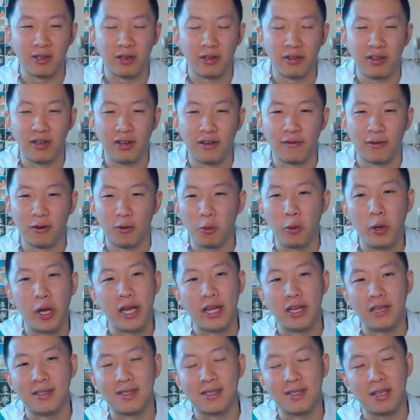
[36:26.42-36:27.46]
all the different
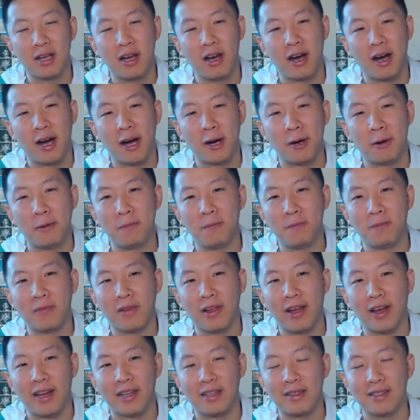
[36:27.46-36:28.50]
ways
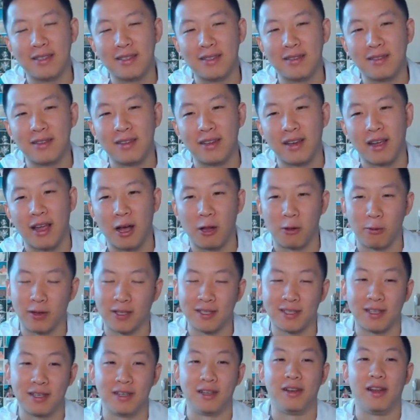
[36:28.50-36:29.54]
that the
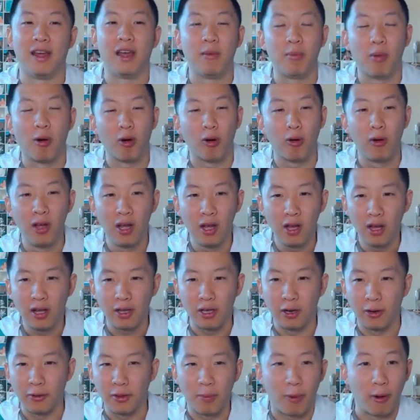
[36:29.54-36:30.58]
Calyrex can enable, you
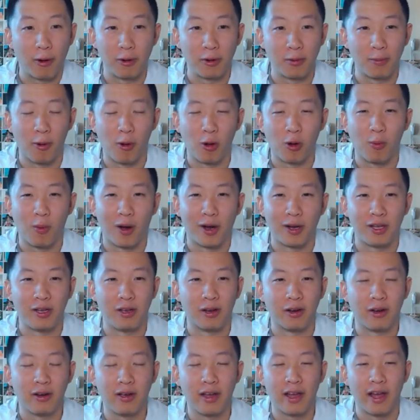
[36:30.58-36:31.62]
know, the partner Pokemon
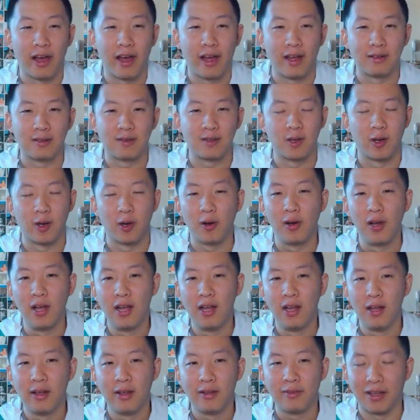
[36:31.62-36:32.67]
here. And so...
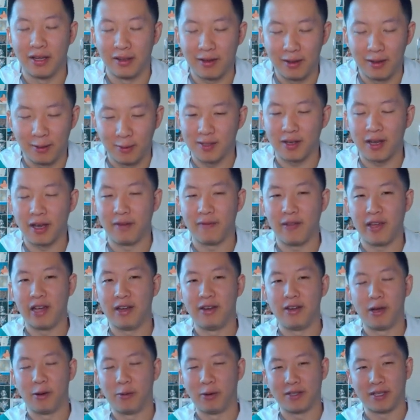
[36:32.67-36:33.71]
That was kind of the
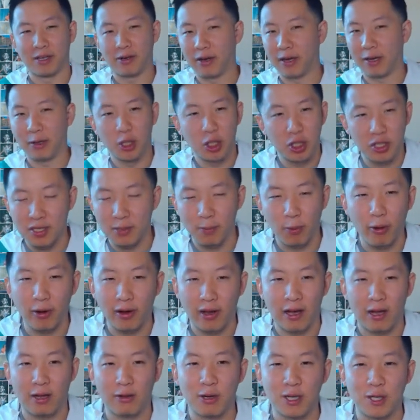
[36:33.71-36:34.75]
idea, where it's like, okay, you just support
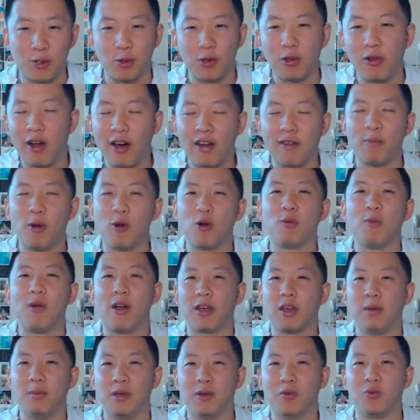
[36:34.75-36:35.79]
Calyrex with a lot of Pokemon that
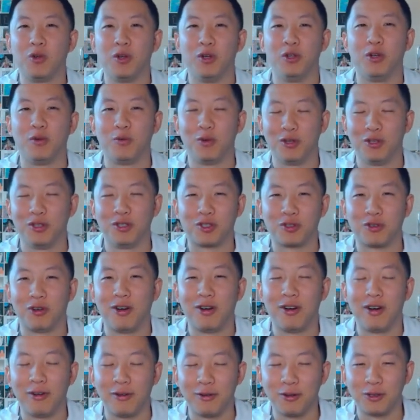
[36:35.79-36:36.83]
can be really, really
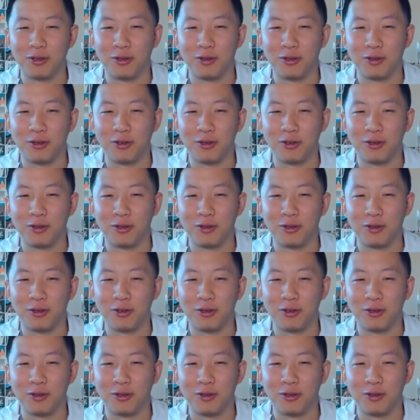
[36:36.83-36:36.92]
strong under